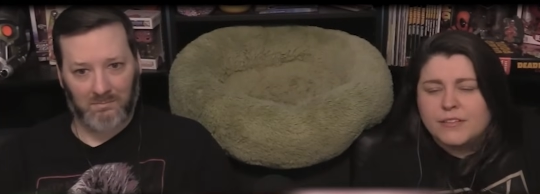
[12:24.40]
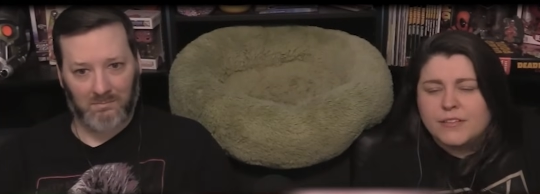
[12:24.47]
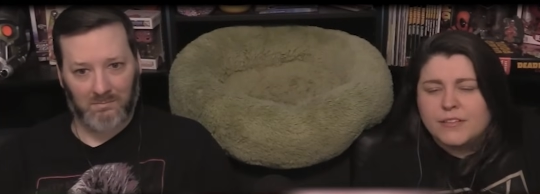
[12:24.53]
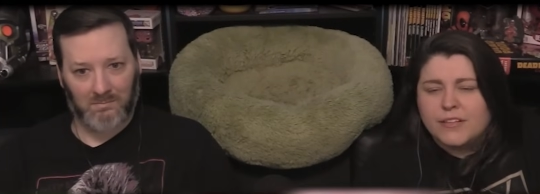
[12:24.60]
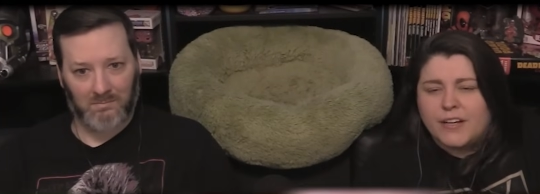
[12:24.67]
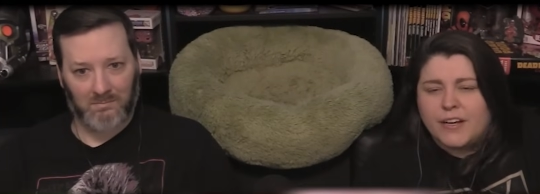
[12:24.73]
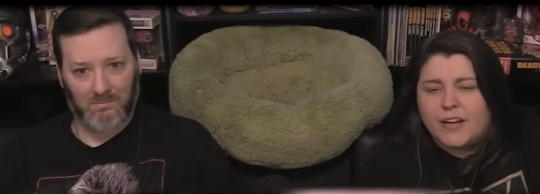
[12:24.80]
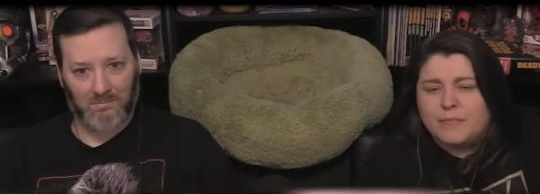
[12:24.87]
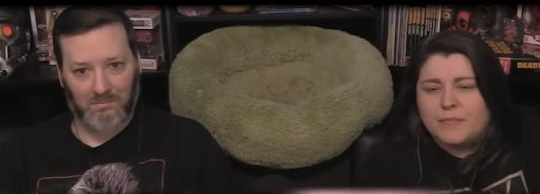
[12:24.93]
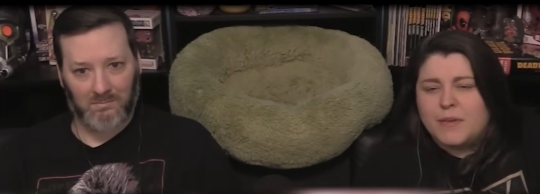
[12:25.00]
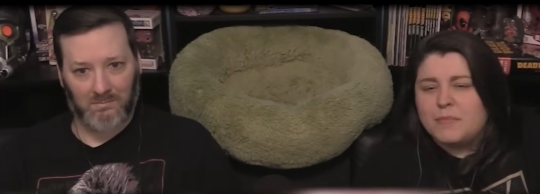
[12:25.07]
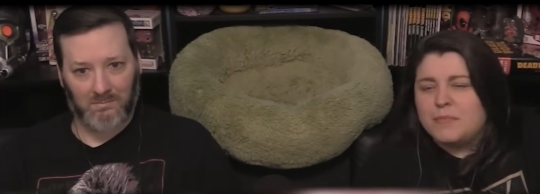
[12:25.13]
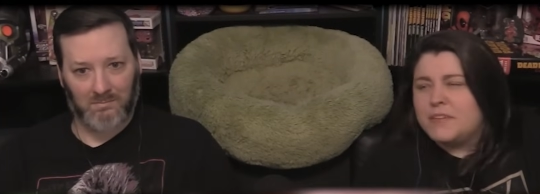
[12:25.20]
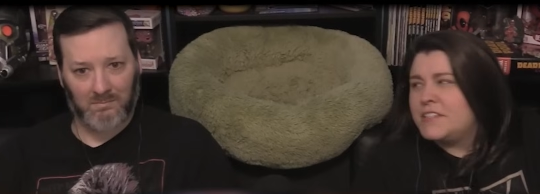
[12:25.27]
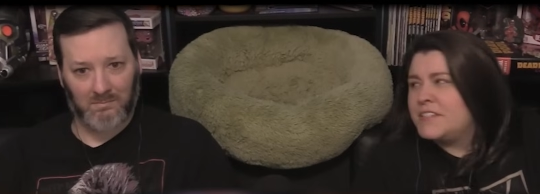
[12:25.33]
Speaker 1: All right,
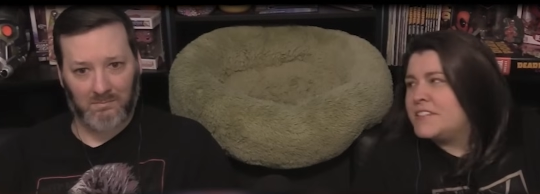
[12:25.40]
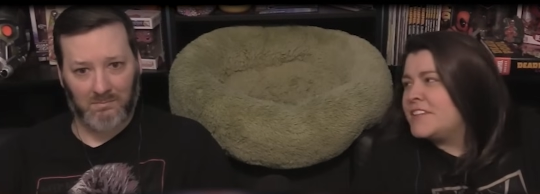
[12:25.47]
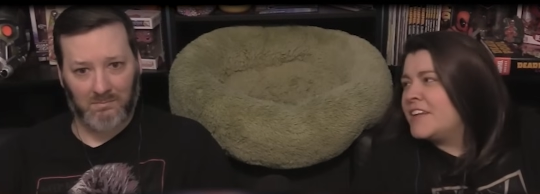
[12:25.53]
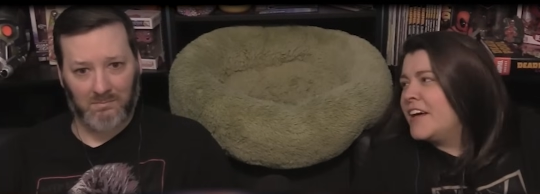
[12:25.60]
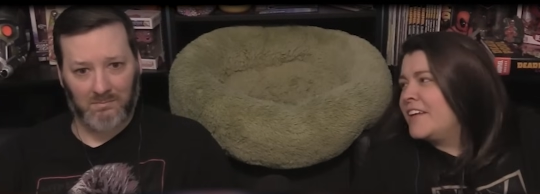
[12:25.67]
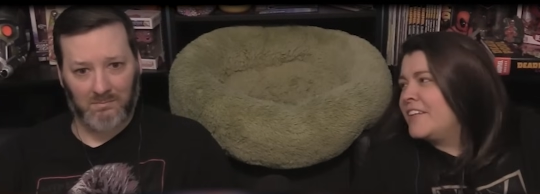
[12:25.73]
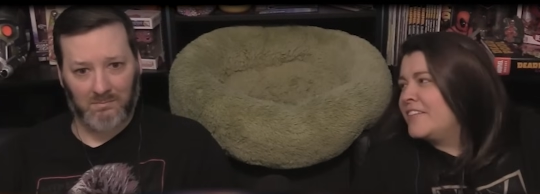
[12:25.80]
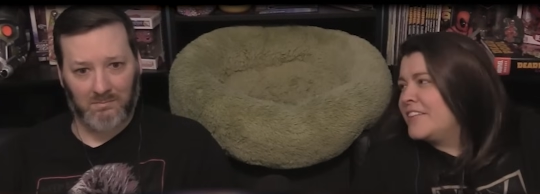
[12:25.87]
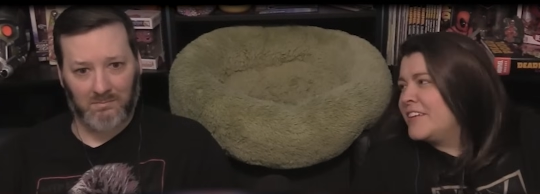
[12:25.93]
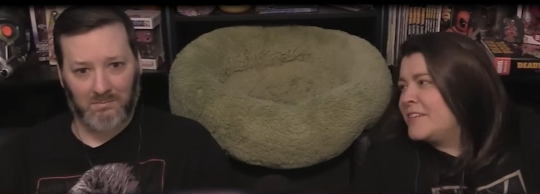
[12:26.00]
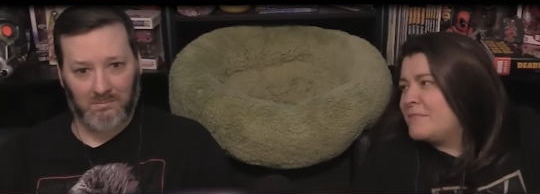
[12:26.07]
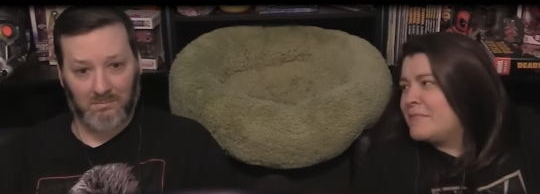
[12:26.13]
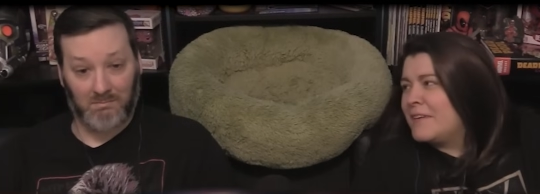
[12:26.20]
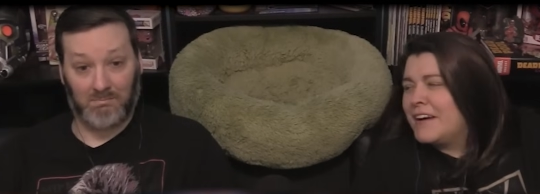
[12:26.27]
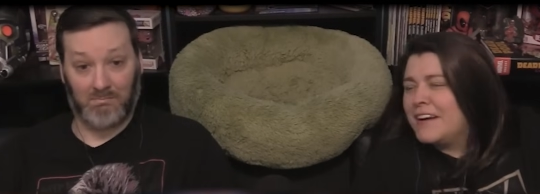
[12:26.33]
maybe he's not a
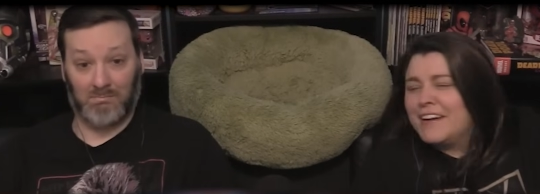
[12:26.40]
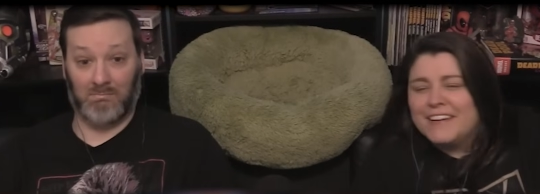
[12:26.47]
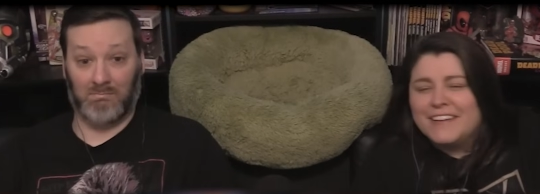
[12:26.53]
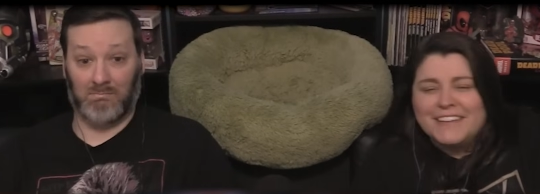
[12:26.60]
vampire.